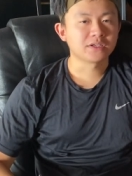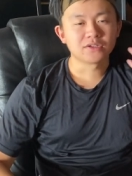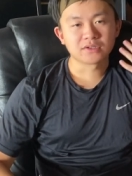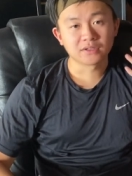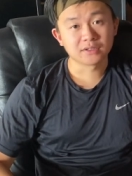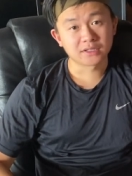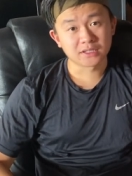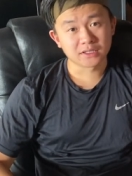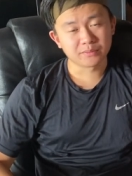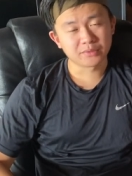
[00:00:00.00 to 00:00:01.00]
You can look it
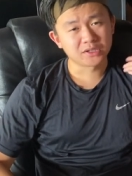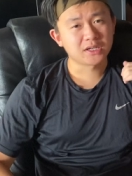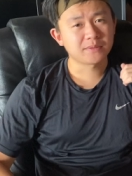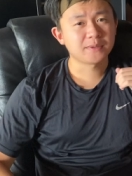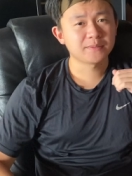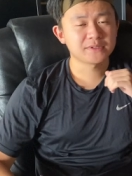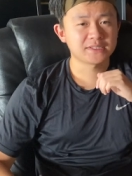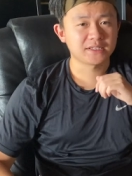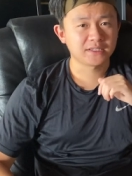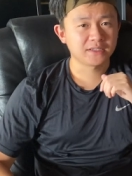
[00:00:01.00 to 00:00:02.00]
up, but a lot of people
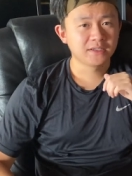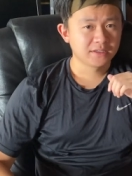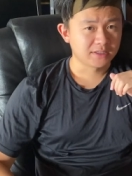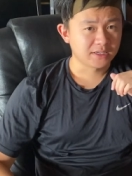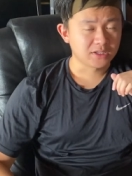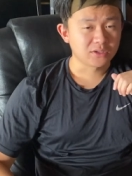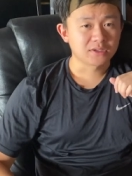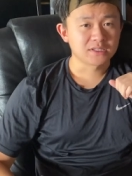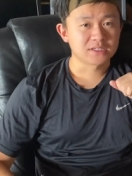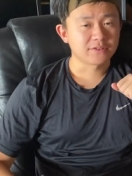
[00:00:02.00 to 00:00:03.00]
say that you
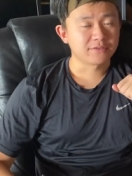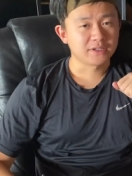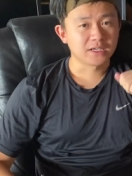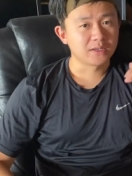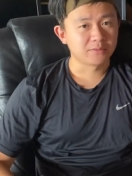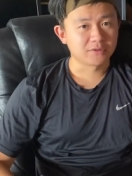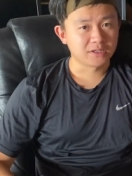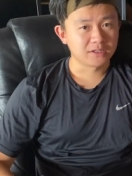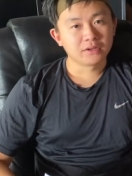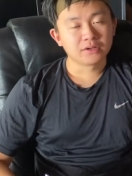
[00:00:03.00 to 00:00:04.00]
can definitely upgrade it.